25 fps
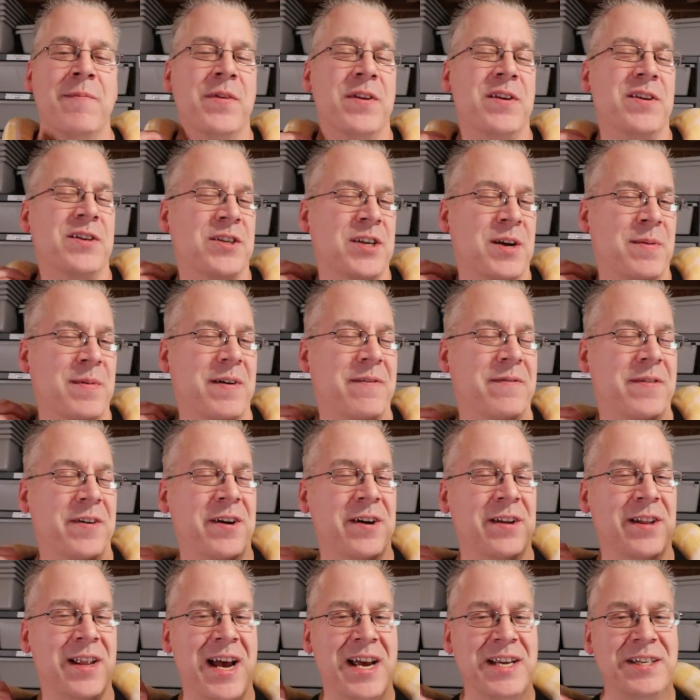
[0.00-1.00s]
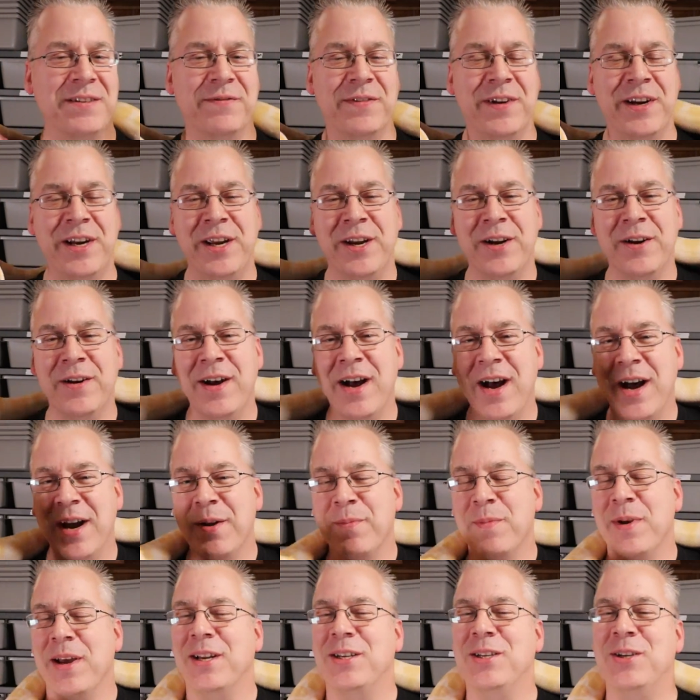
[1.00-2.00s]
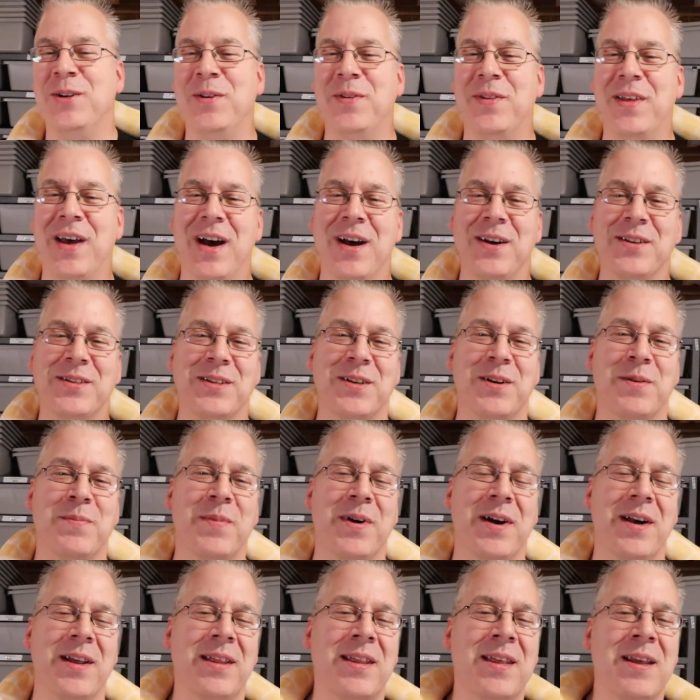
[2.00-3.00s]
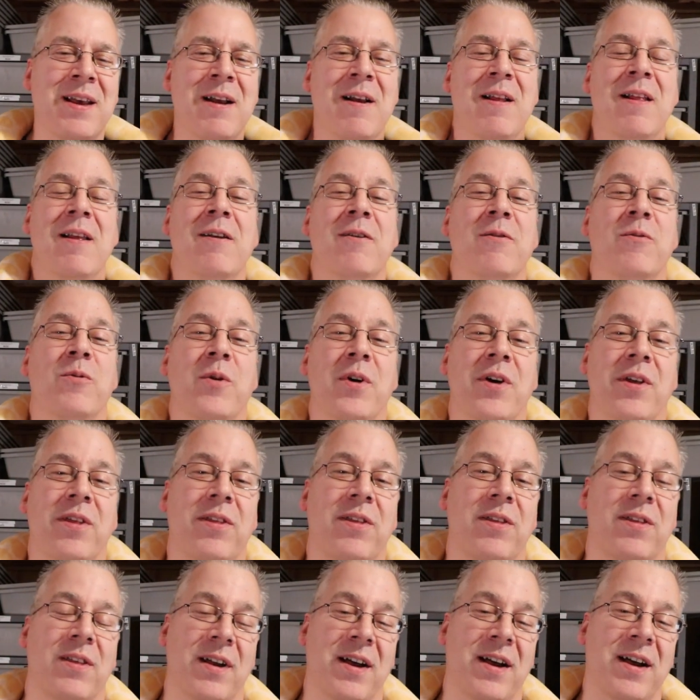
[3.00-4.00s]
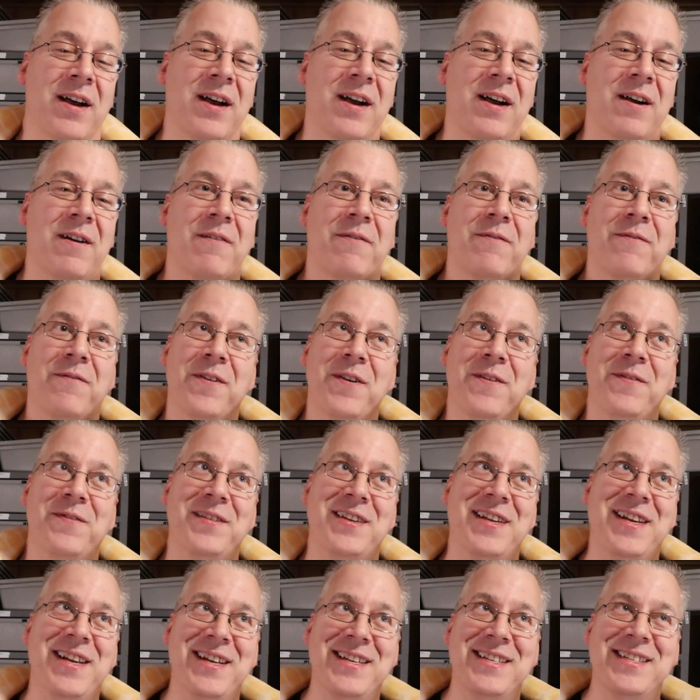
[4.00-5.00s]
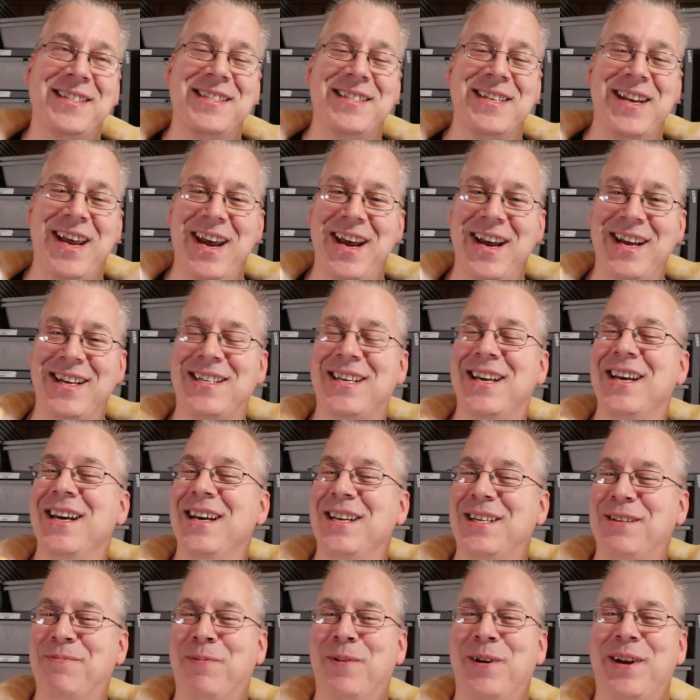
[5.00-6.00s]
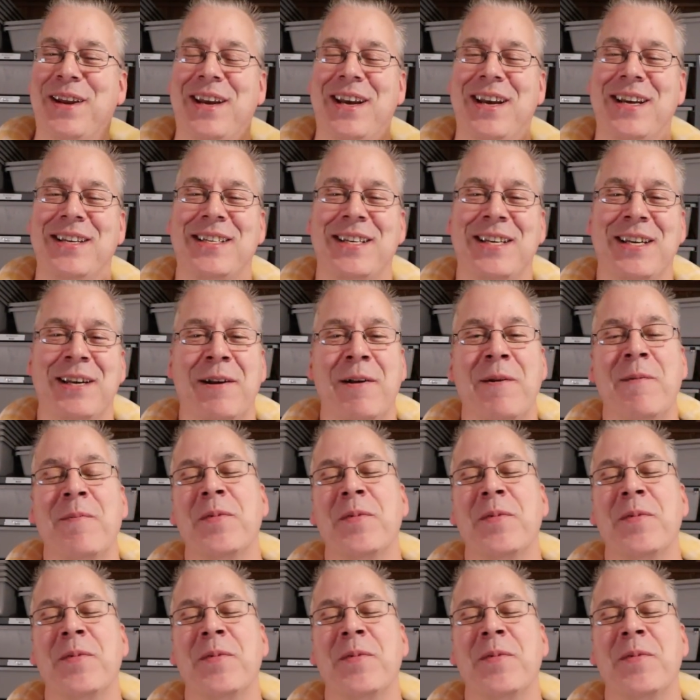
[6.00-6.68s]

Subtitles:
You saw my very last video, how to make $2,000 a month with 15 snakes. It's pretty easy.